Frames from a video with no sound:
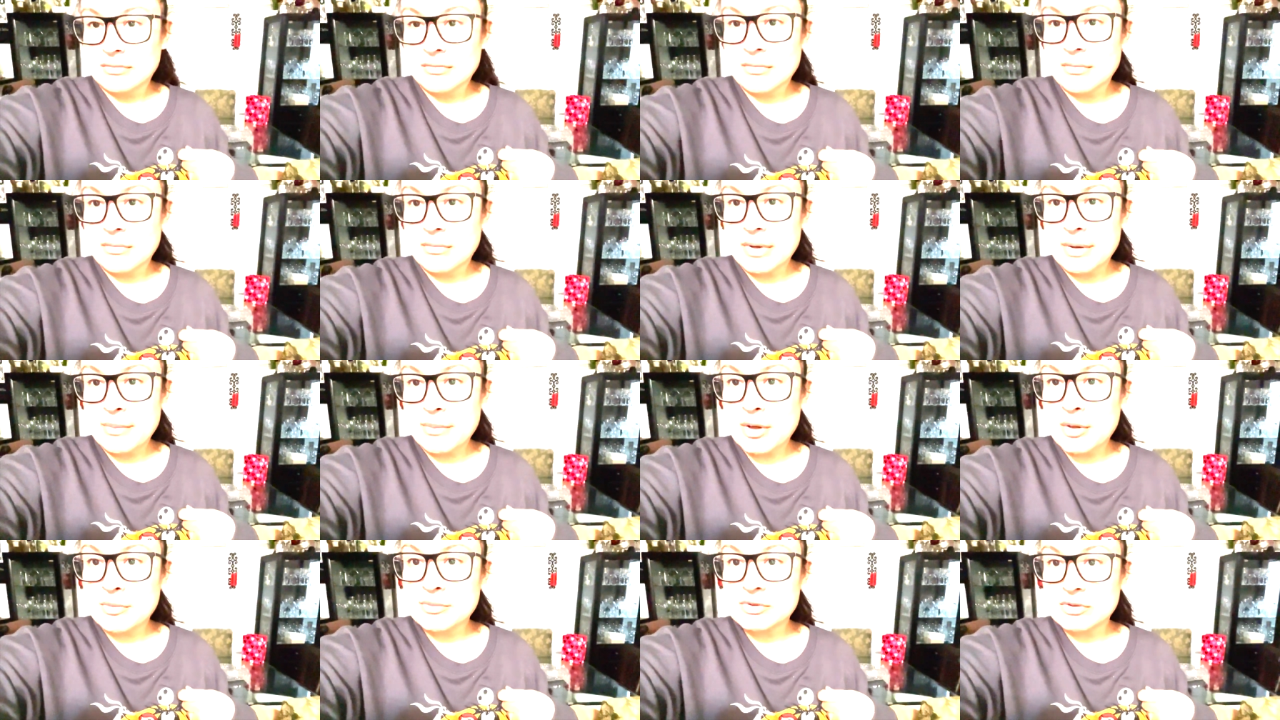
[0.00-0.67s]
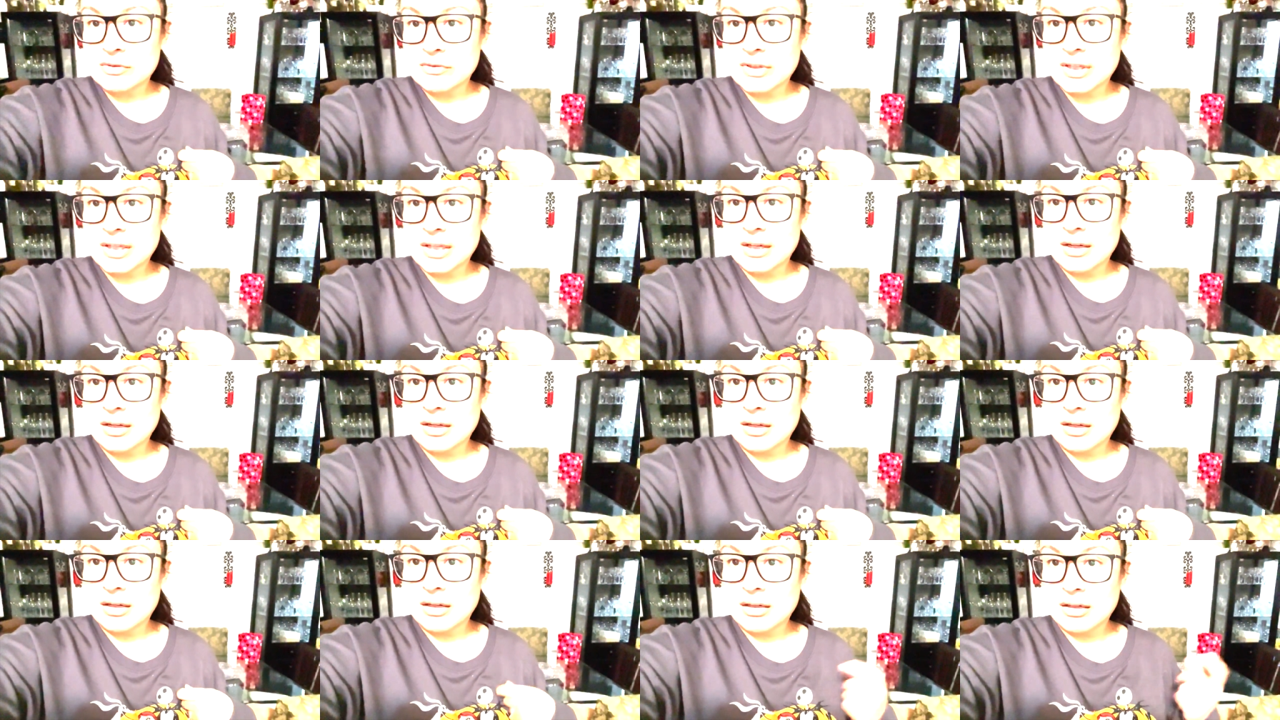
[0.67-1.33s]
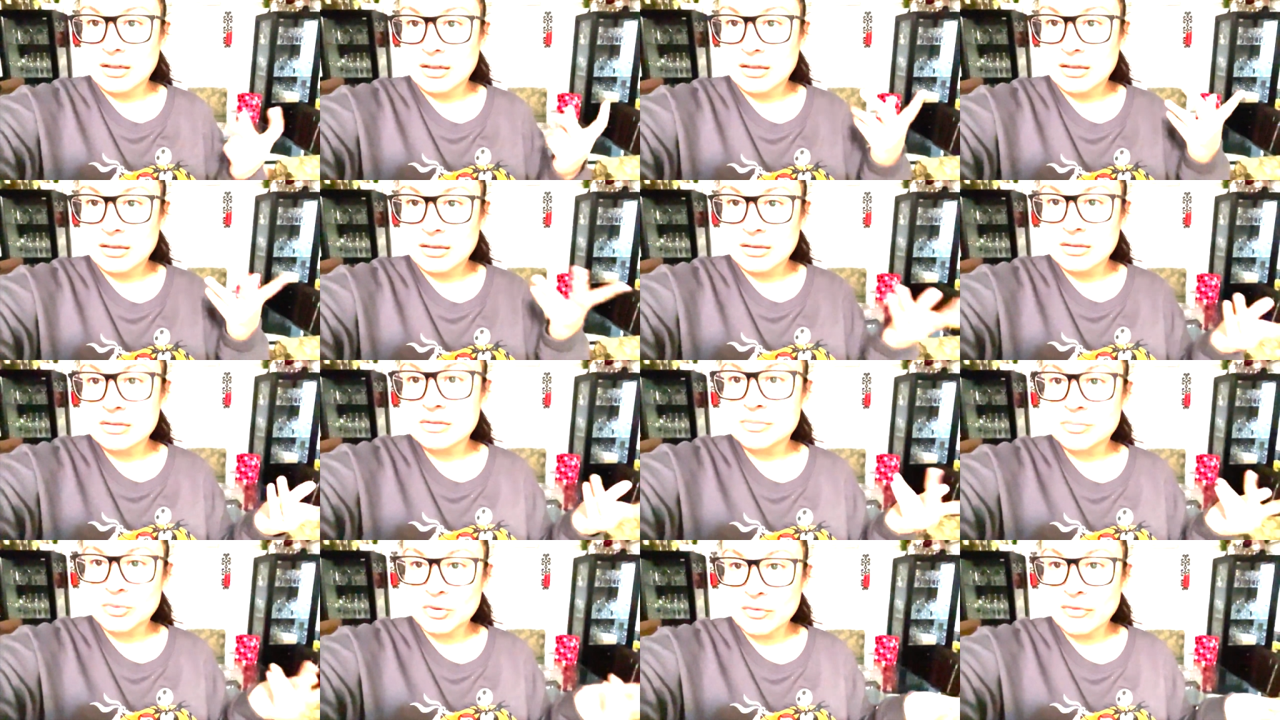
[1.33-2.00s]
My mom's over here
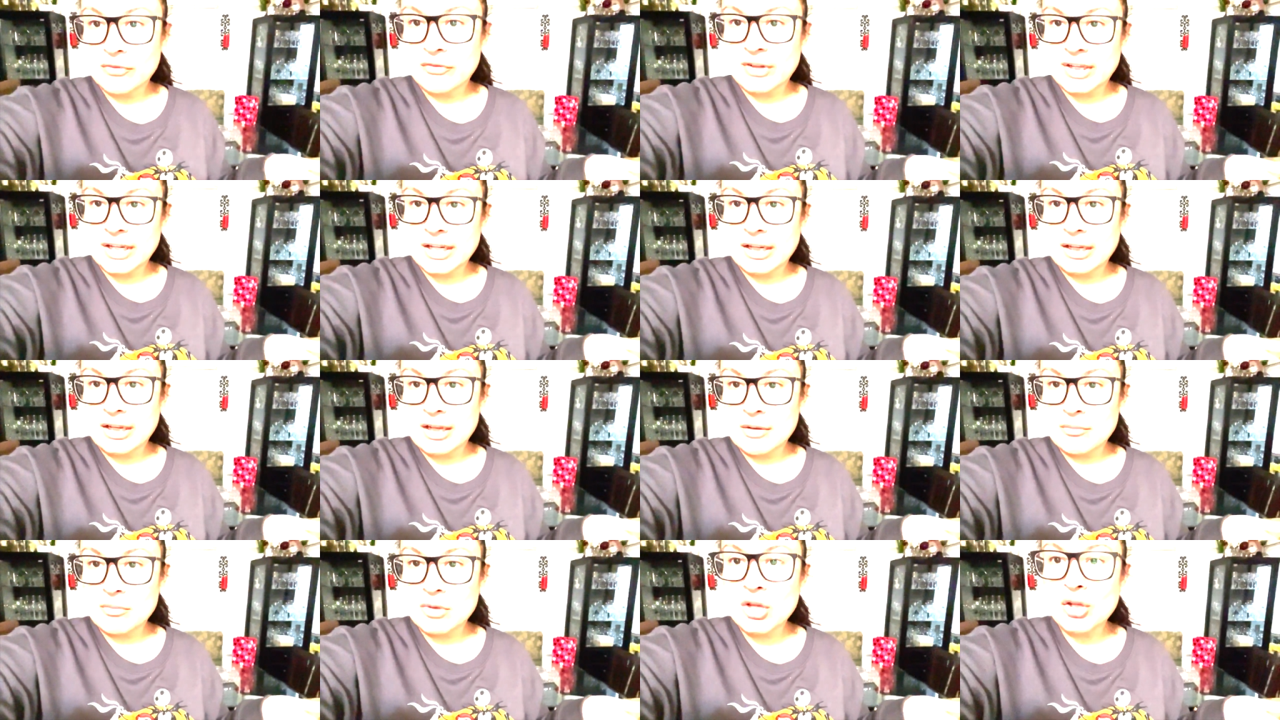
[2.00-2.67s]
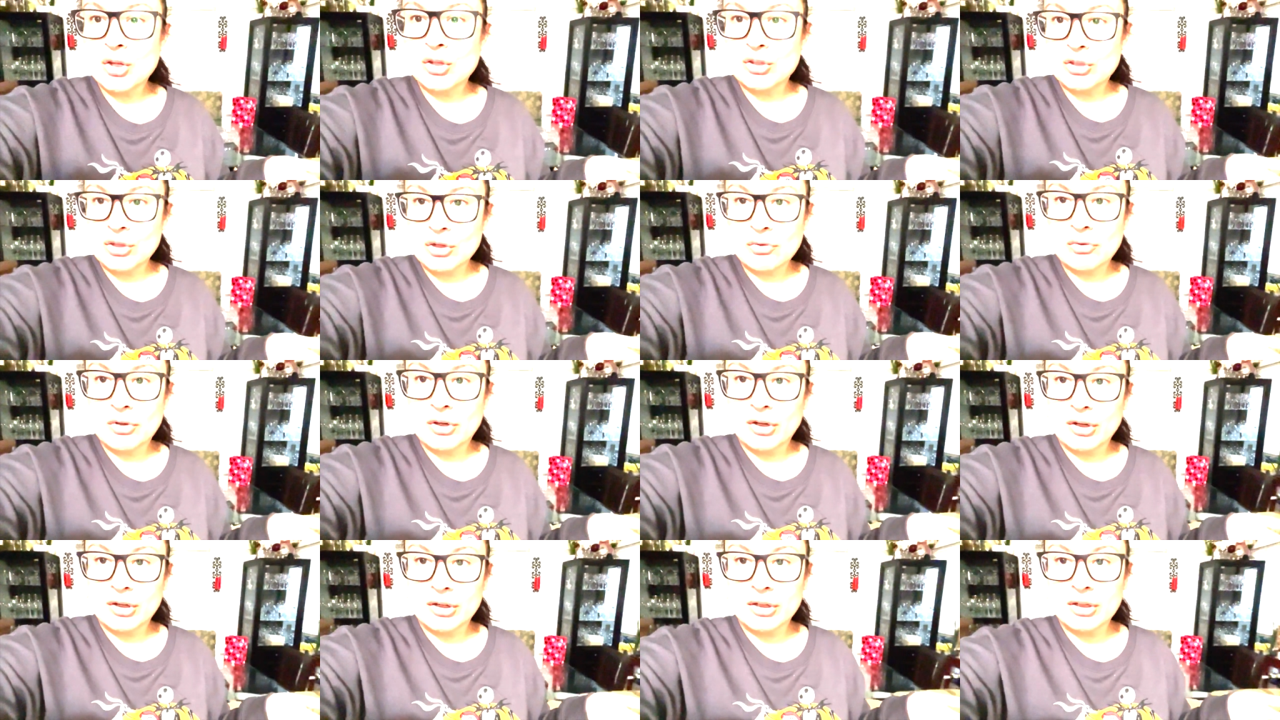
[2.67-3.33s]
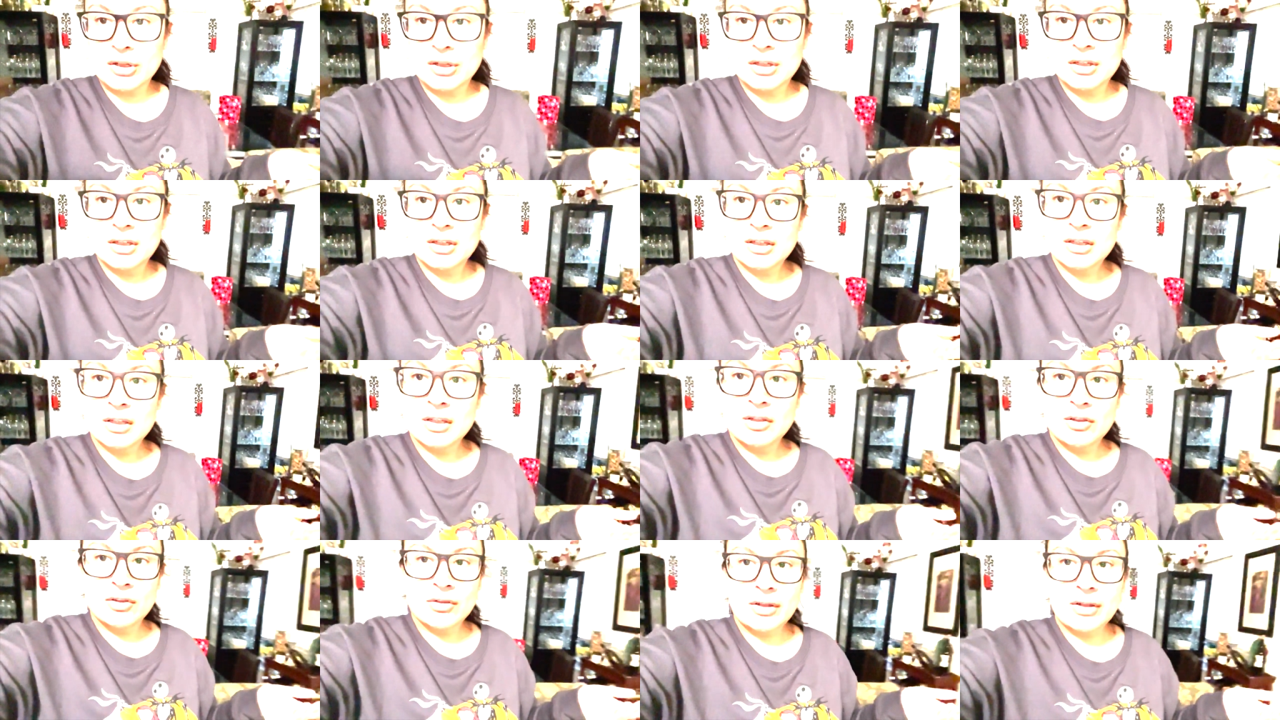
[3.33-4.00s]
spoon feeding him yogurt.
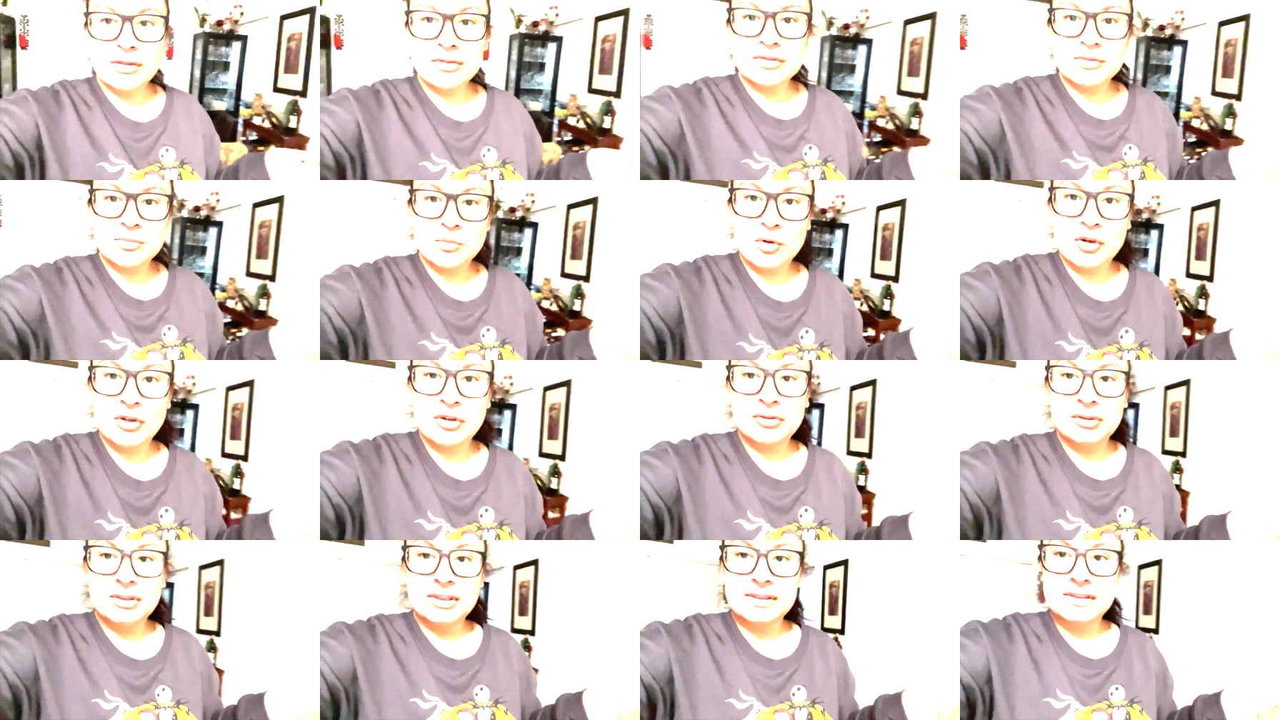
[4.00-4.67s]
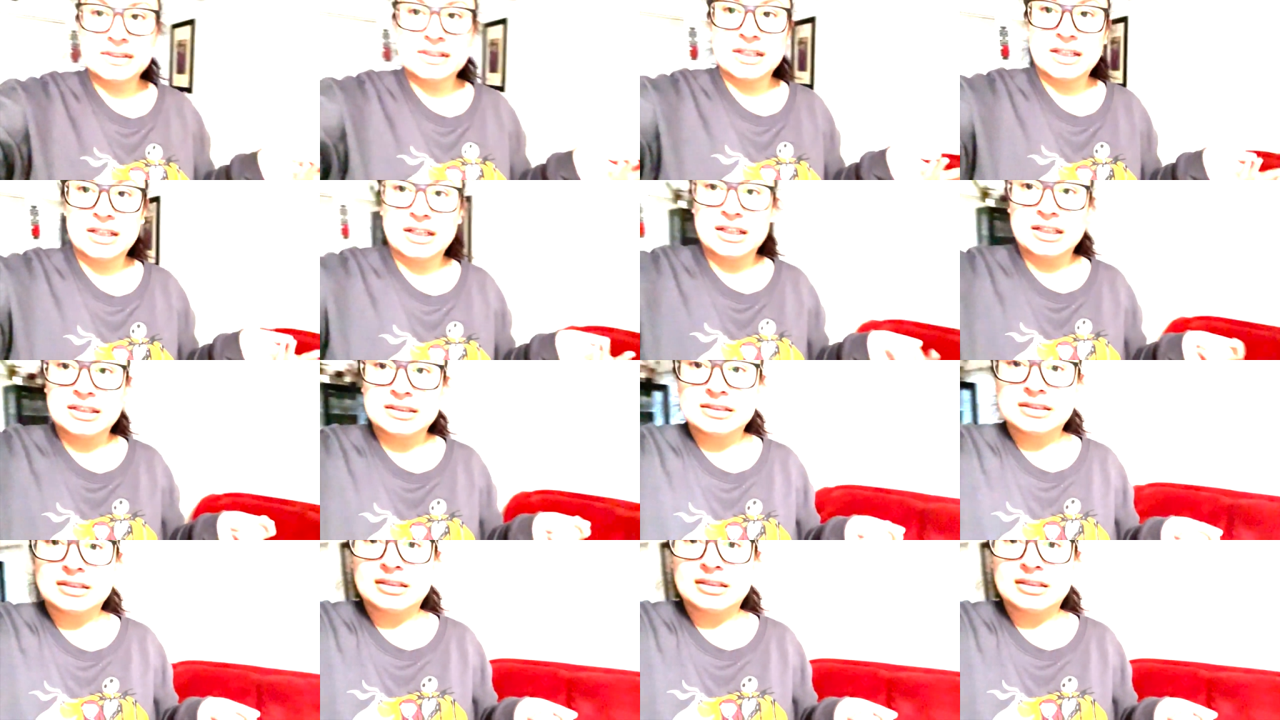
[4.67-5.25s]
Look how spoiled this kid is.